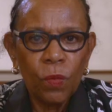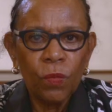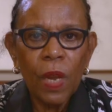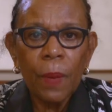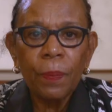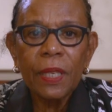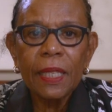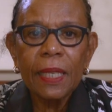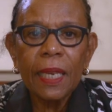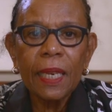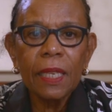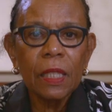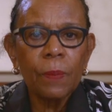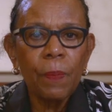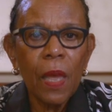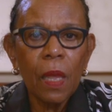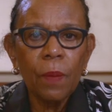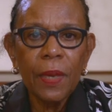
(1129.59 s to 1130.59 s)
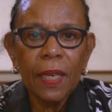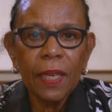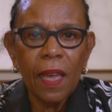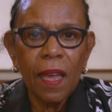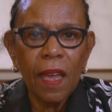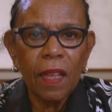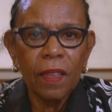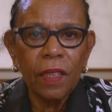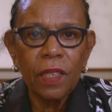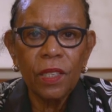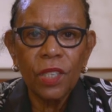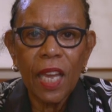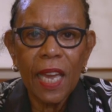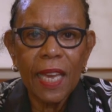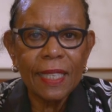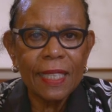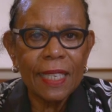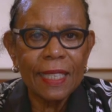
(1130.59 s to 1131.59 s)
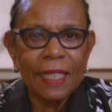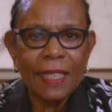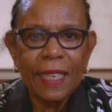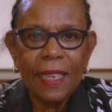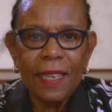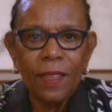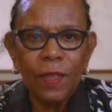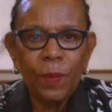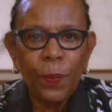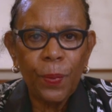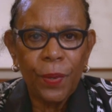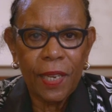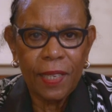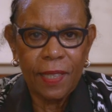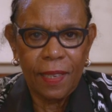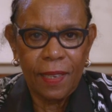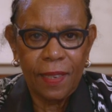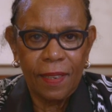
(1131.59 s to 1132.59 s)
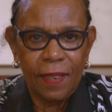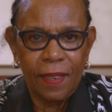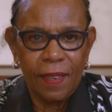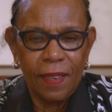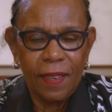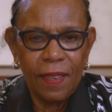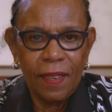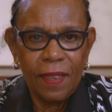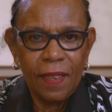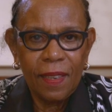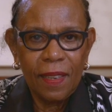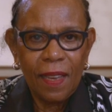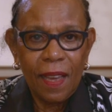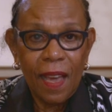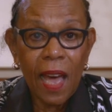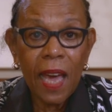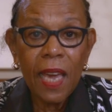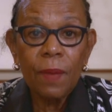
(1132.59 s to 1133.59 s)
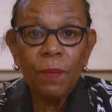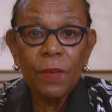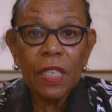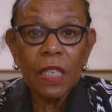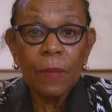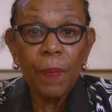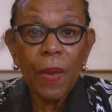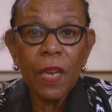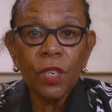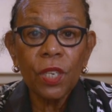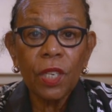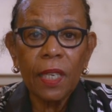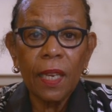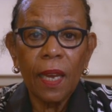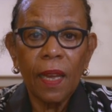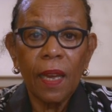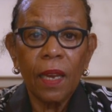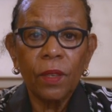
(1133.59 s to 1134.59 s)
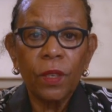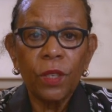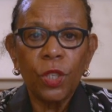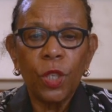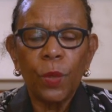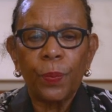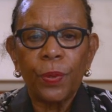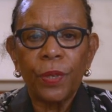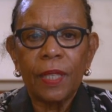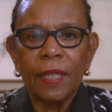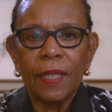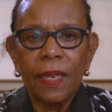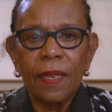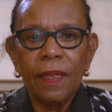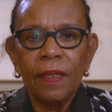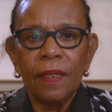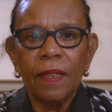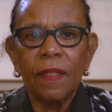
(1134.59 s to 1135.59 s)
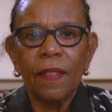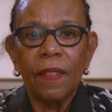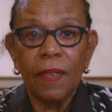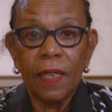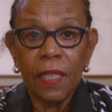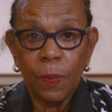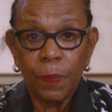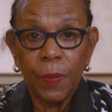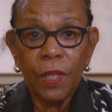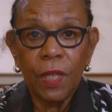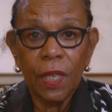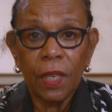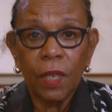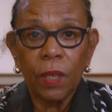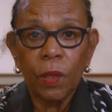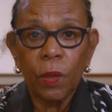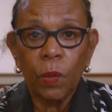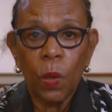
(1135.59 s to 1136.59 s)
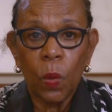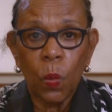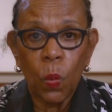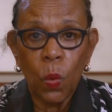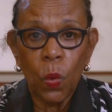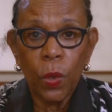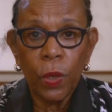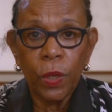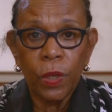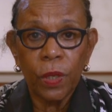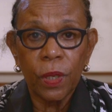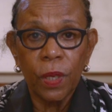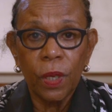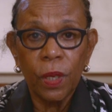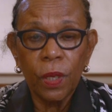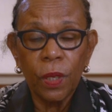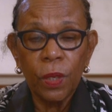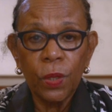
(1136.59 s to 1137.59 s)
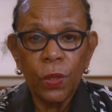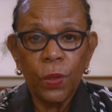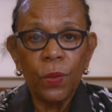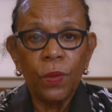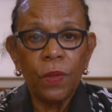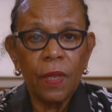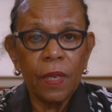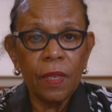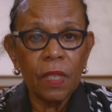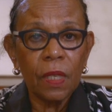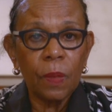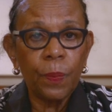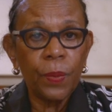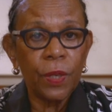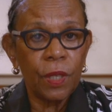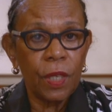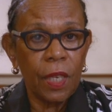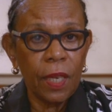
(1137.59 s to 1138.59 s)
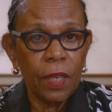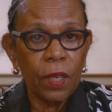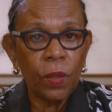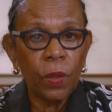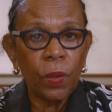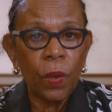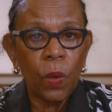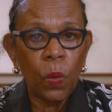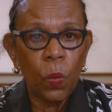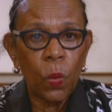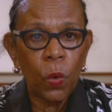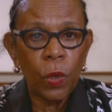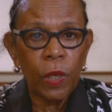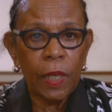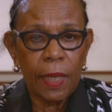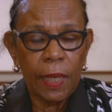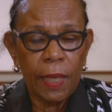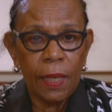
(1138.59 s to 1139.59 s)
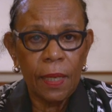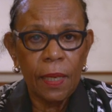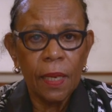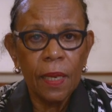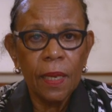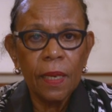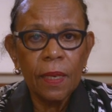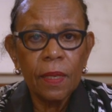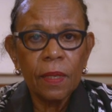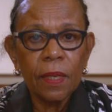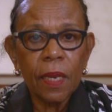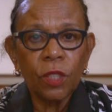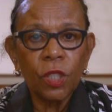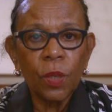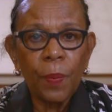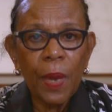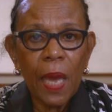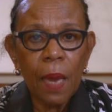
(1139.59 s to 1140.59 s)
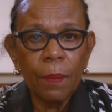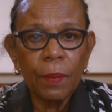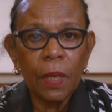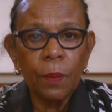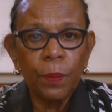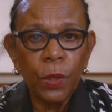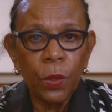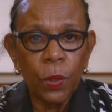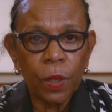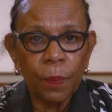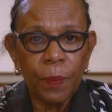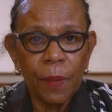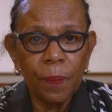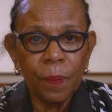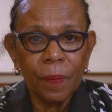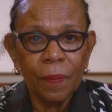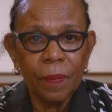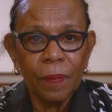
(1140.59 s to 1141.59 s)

representing Spelman College as its 10th president, I am especially honored to present this particular award to this particular awardee, Dr. Pamela Bjorkman.